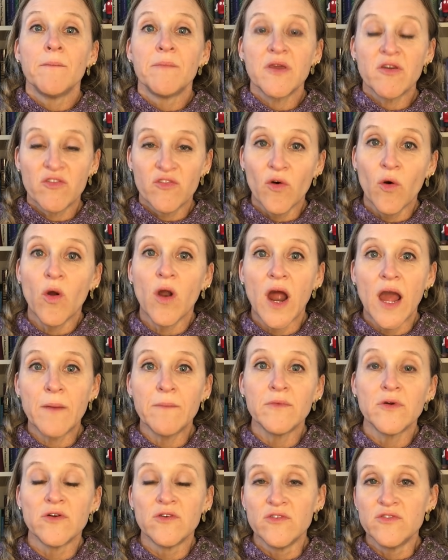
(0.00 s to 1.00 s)
before
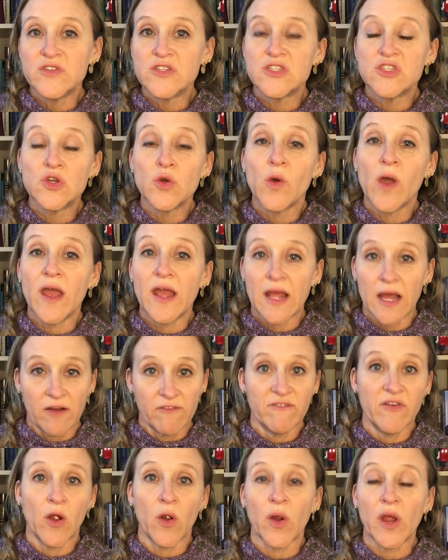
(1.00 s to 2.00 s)
I moved to a
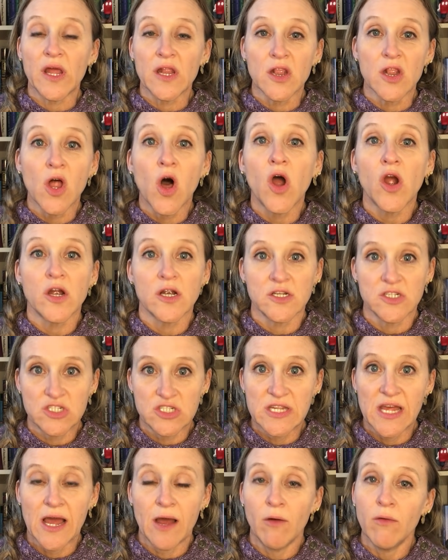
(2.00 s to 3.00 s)
very
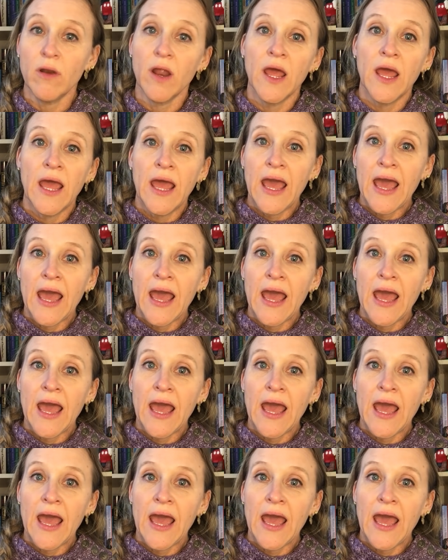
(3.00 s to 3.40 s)
large town